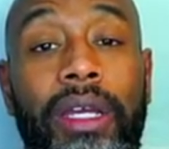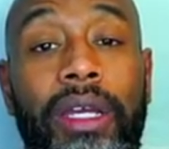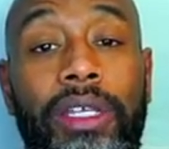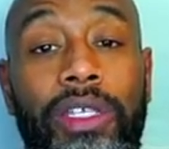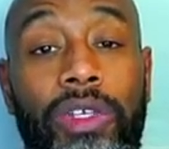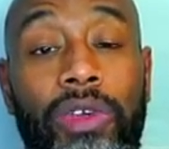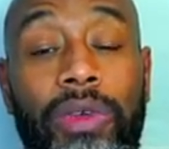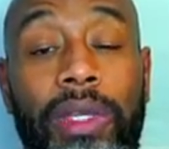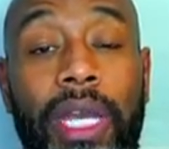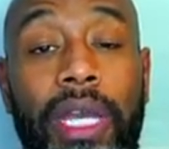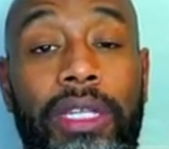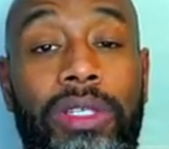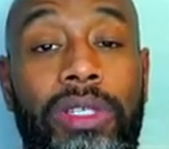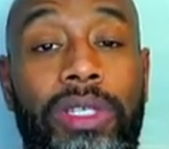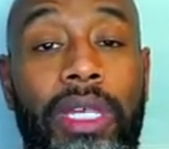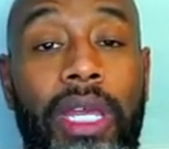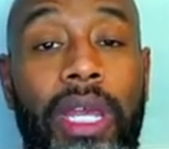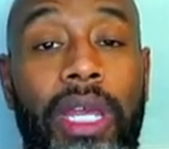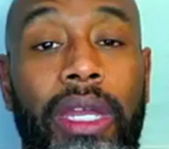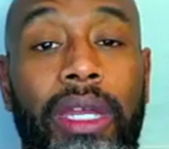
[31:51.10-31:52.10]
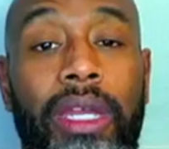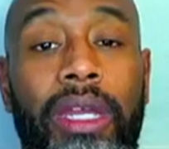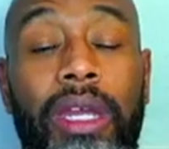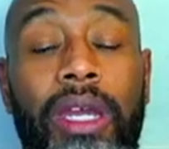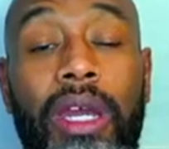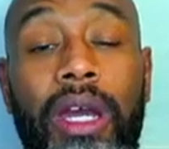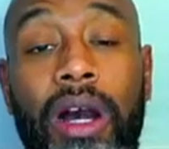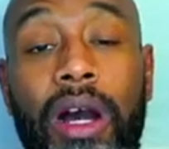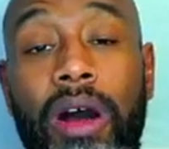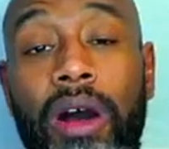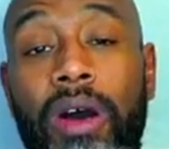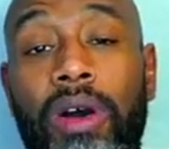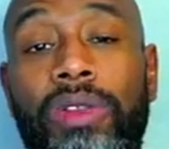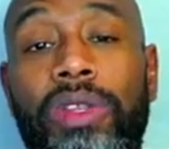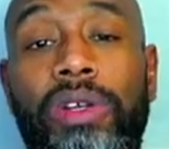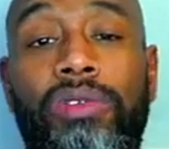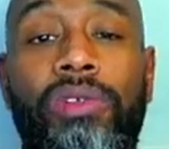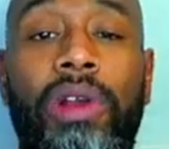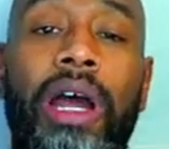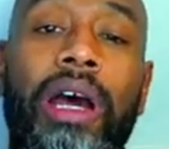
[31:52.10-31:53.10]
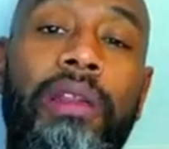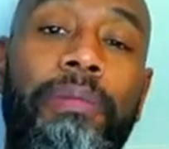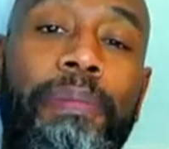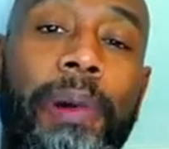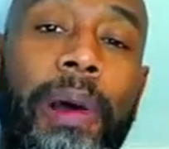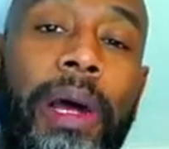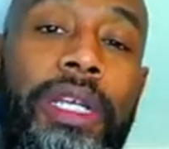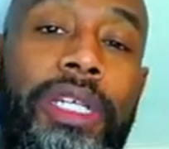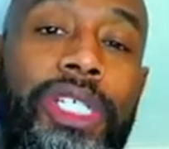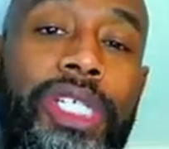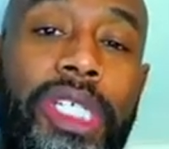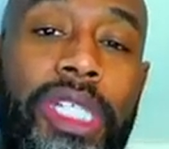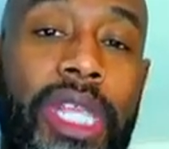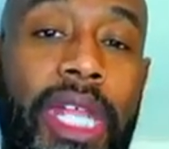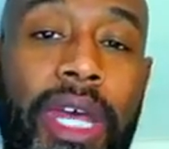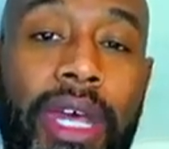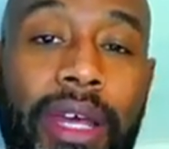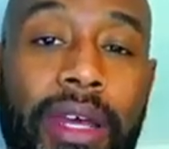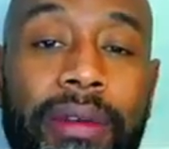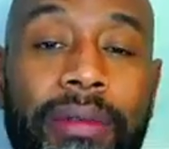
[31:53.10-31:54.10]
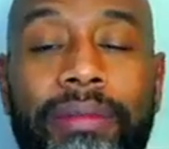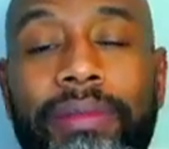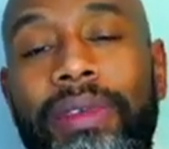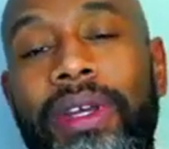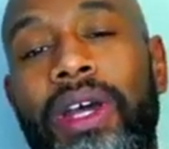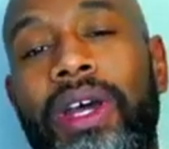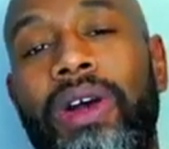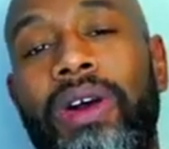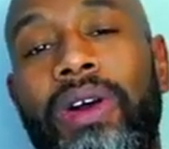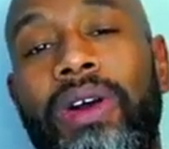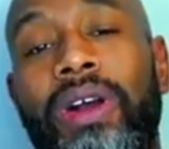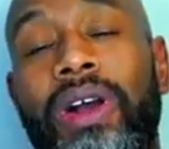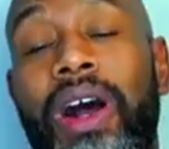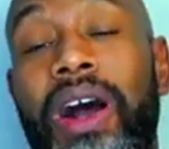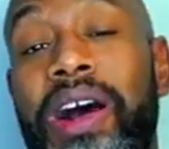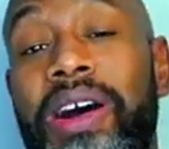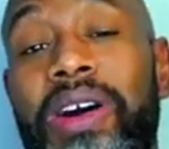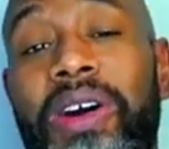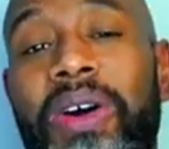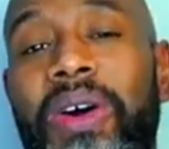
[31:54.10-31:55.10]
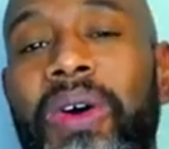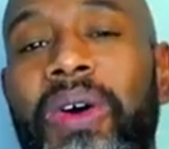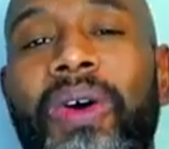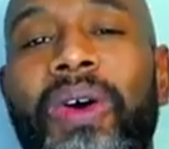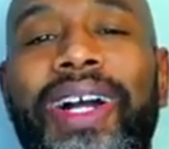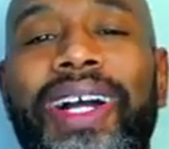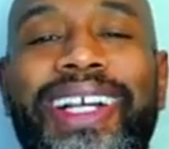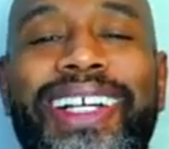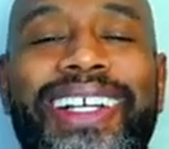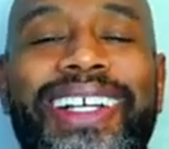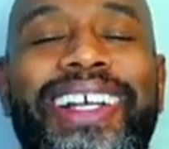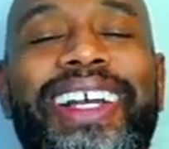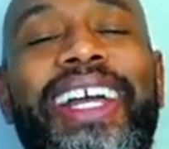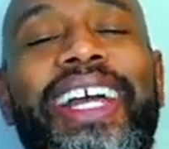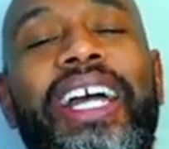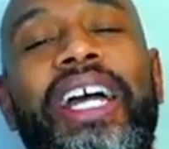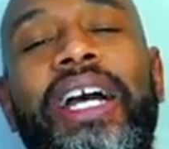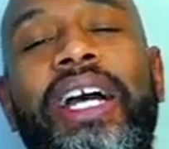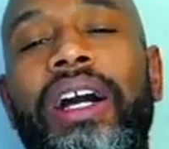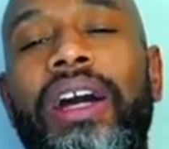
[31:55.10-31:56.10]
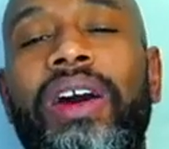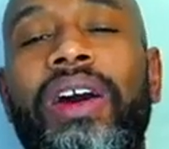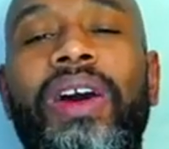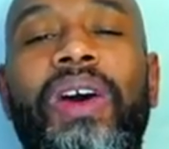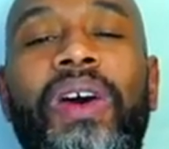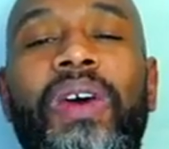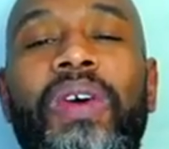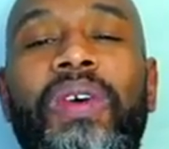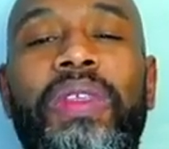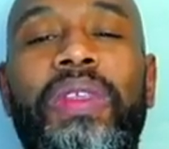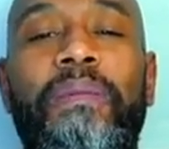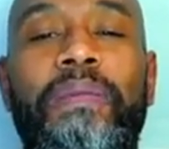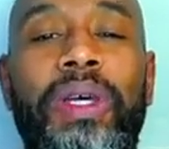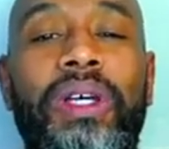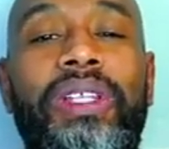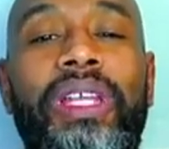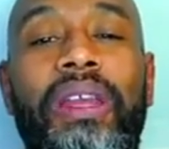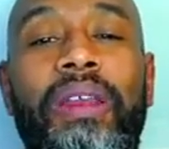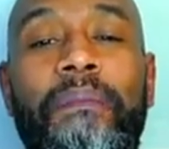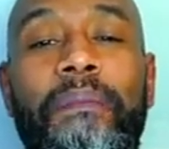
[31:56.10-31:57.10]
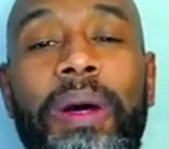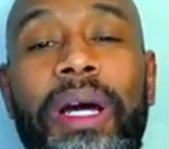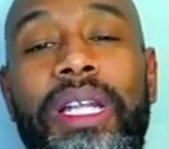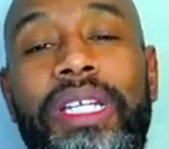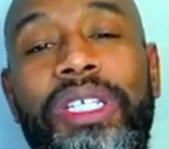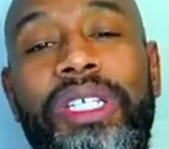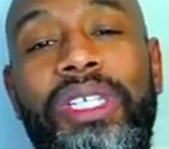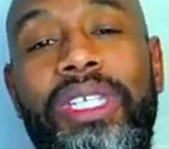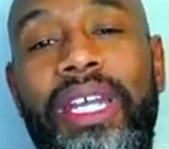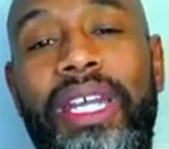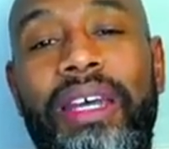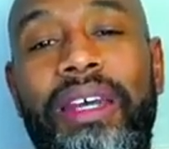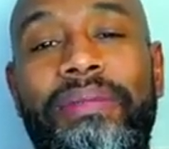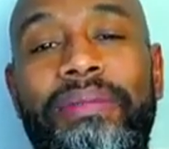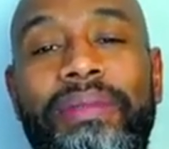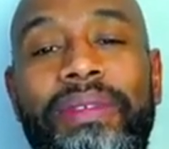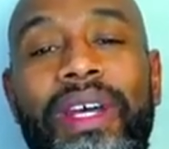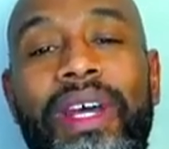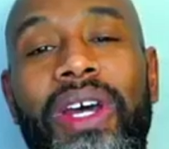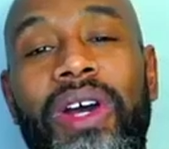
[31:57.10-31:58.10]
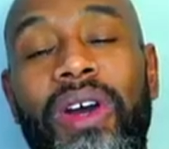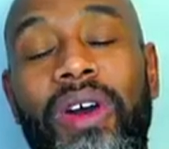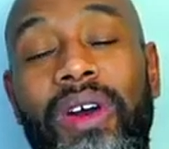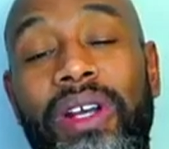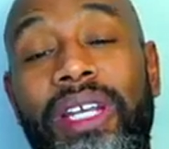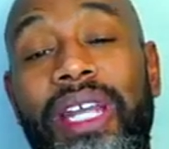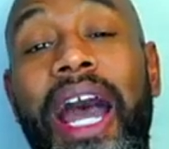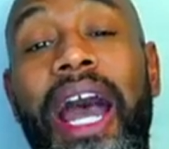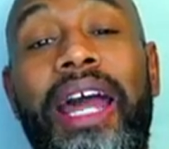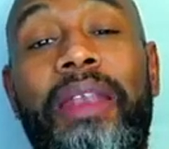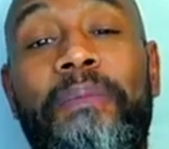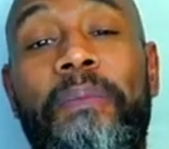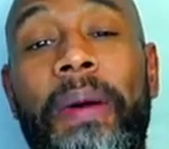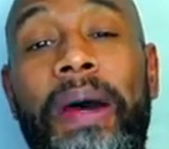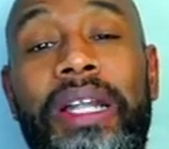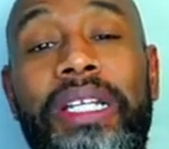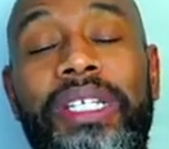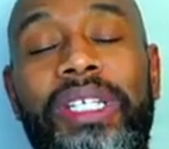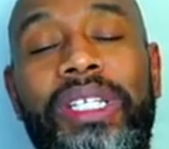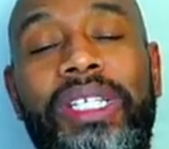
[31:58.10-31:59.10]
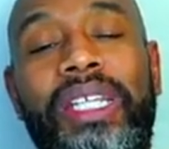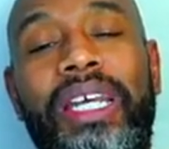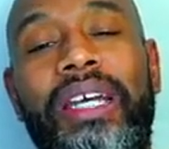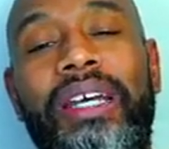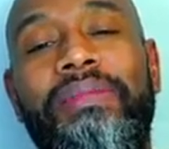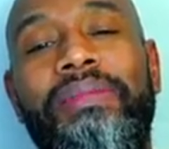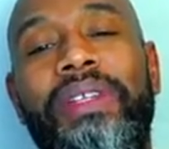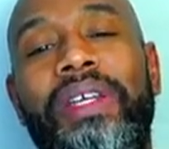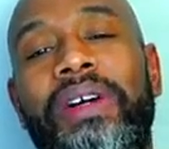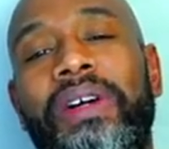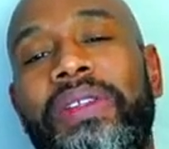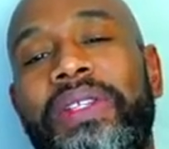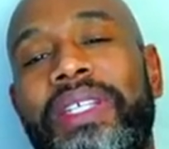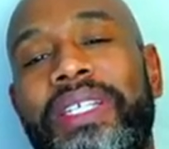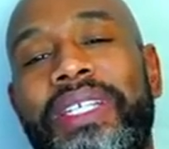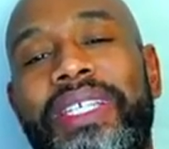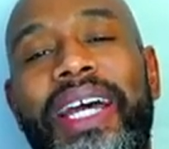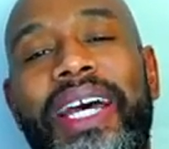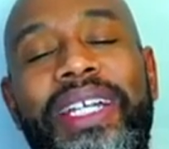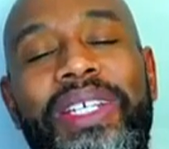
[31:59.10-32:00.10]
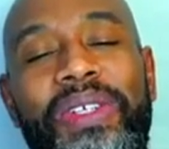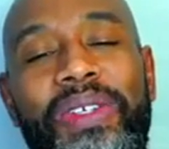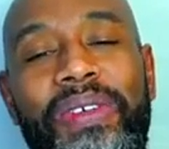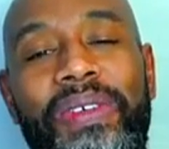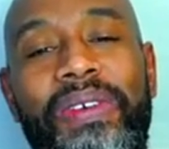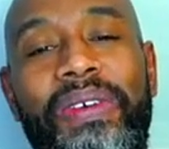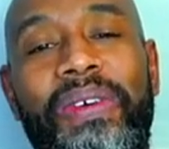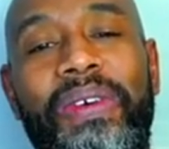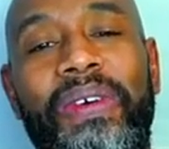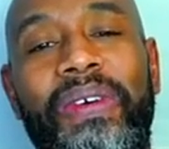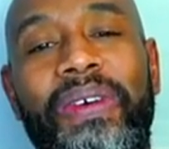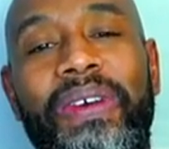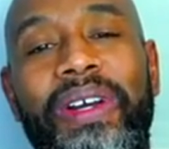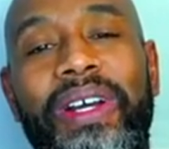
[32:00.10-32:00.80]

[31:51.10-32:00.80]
You can't say, "Oh, the ground punished them," or "Oh, the building punished them," or "God punished them." No, that's not true.